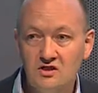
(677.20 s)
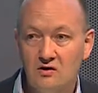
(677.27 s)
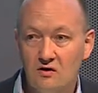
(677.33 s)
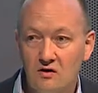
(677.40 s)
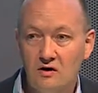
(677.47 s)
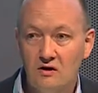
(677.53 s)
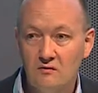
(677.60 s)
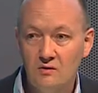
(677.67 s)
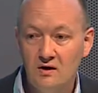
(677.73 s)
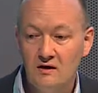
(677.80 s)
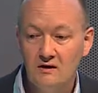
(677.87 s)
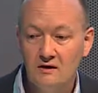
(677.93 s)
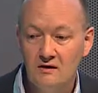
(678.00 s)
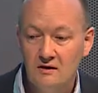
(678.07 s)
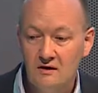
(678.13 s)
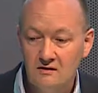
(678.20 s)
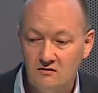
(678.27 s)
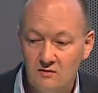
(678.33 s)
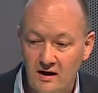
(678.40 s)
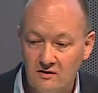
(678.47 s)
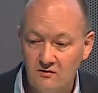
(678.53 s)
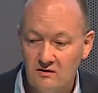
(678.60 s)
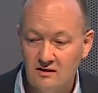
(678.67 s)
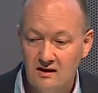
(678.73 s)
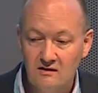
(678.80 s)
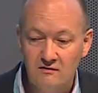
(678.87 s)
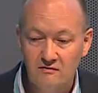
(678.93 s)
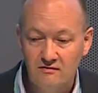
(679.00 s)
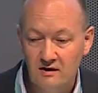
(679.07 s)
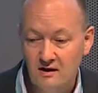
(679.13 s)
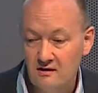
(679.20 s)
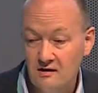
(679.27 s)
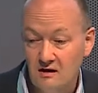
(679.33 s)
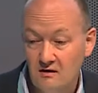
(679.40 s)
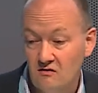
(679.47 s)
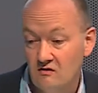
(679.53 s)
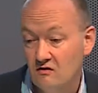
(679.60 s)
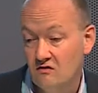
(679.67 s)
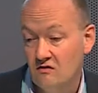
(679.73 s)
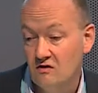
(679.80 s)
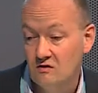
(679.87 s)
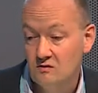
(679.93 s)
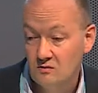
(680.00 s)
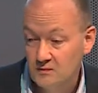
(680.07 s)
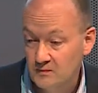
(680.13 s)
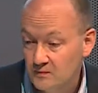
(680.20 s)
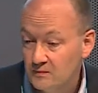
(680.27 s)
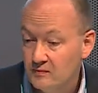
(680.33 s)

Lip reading: organ we are trying to identify? The answer is no.